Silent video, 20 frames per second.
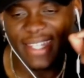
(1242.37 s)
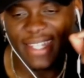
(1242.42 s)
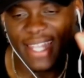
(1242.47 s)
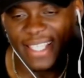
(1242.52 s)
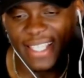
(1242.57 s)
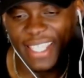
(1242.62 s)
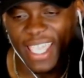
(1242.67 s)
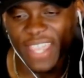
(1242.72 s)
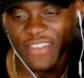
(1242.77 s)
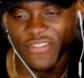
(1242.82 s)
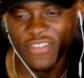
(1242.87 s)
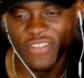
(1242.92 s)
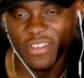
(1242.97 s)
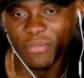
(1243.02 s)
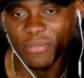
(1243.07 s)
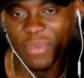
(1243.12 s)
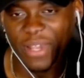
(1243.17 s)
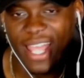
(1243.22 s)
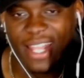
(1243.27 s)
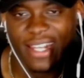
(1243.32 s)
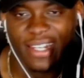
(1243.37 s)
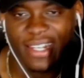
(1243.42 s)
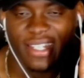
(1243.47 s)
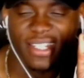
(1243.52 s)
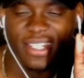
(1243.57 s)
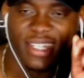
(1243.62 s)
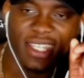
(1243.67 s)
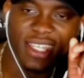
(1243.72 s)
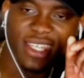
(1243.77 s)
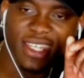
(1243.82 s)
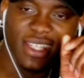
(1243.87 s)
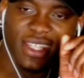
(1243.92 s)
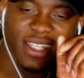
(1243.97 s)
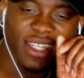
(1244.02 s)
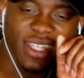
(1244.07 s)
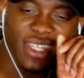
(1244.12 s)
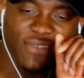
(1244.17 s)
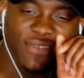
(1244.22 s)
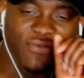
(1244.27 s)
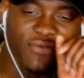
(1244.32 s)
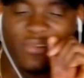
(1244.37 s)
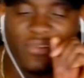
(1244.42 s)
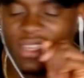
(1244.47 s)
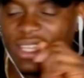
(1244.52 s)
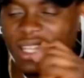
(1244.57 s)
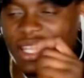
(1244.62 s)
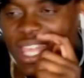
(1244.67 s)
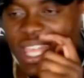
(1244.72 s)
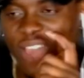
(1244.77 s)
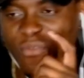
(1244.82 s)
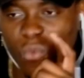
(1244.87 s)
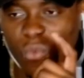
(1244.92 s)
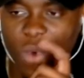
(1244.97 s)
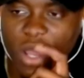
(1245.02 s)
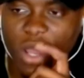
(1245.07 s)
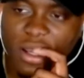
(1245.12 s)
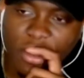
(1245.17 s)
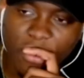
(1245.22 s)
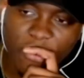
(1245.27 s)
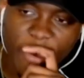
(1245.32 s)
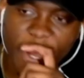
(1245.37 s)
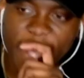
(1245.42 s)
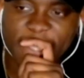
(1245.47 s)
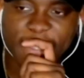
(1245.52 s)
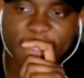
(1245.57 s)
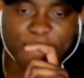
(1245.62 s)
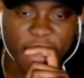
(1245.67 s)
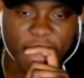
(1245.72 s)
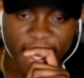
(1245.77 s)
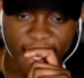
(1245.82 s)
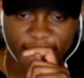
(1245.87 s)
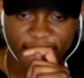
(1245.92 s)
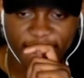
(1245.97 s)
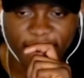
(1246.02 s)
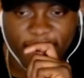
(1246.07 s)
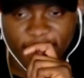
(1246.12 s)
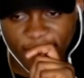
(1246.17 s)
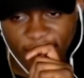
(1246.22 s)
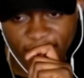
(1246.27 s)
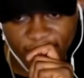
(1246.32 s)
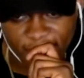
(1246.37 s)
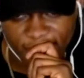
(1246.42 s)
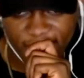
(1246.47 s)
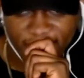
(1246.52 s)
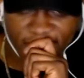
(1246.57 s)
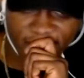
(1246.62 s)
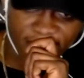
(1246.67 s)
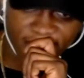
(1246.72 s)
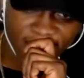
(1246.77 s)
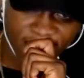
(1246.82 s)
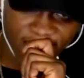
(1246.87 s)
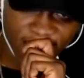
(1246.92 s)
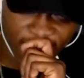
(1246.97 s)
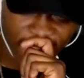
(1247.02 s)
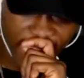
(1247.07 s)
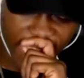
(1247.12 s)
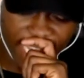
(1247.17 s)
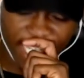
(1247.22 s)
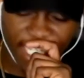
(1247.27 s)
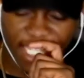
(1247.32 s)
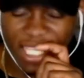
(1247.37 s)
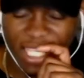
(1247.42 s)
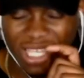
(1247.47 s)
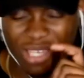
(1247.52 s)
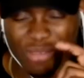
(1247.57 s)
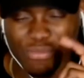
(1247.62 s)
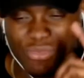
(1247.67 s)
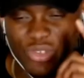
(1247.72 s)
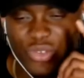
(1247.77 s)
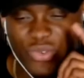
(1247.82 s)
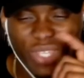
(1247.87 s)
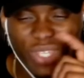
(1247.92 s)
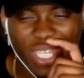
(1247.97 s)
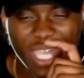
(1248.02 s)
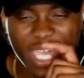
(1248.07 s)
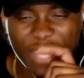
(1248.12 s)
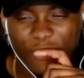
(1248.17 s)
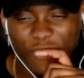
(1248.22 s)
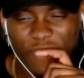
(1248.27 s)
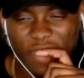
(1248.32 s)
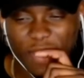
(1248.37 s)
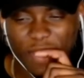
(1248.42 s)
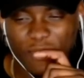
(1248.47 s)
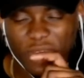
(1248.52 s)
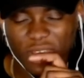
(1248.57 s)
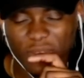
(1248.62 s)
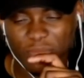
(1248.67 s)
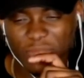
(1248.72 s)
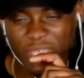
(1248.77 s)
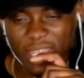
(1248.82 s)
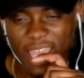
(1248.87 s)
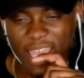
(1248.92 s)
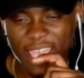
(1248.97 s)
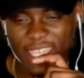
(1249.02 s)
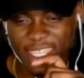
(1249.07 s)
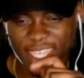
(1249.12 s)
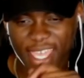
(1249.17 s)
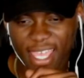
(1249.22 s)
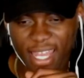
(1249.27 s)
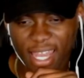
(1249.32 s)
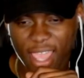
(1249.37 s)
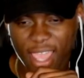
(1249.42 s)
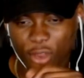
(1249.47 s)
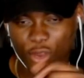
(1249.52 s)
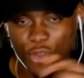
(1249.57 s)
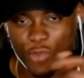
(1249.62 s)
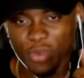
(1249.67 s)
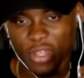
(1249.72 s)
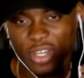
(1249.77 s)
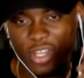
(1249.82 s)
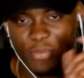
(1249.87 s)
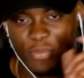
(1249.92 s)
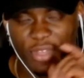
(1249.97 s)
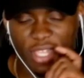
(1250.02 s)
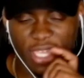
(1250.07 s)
has everything planned, but did he really have WonderWeisse planned? Like, did he communicate with someone and be like, yeah, like, open up